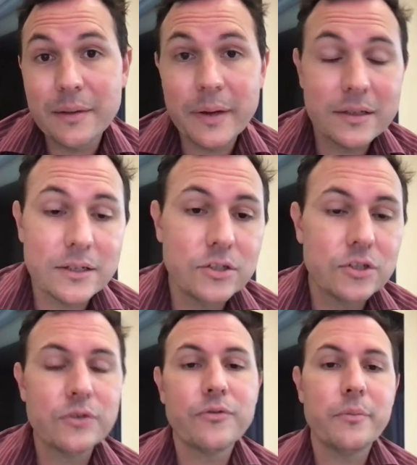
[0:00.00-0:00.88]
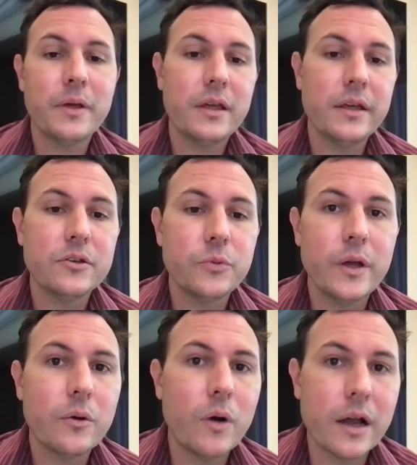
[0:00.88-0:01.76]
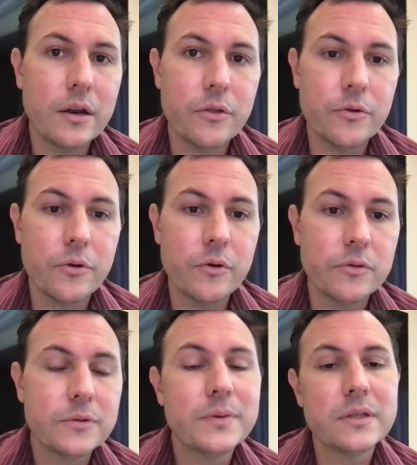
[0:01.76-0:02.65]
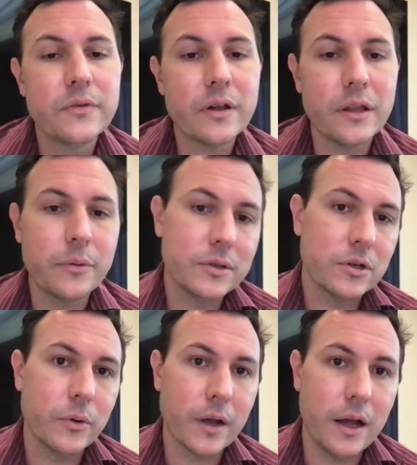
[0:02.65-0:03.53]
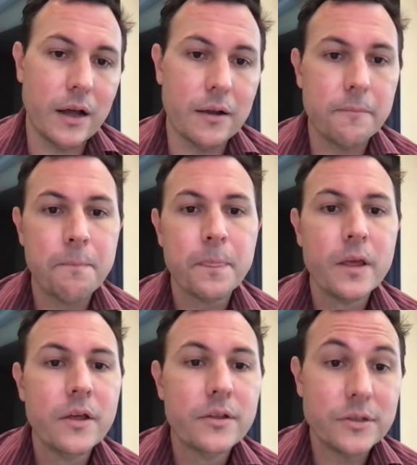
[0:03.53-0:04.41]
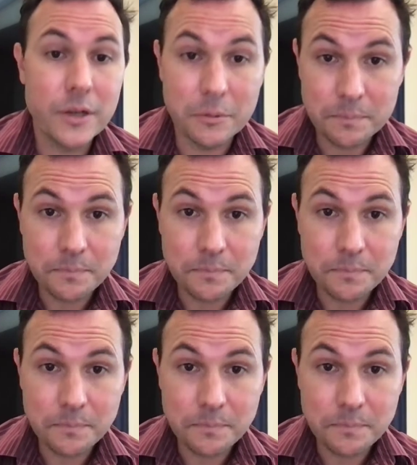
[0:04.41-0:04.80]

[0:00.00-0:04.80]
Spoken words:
a message from me each week walking you through specifically what's going on. So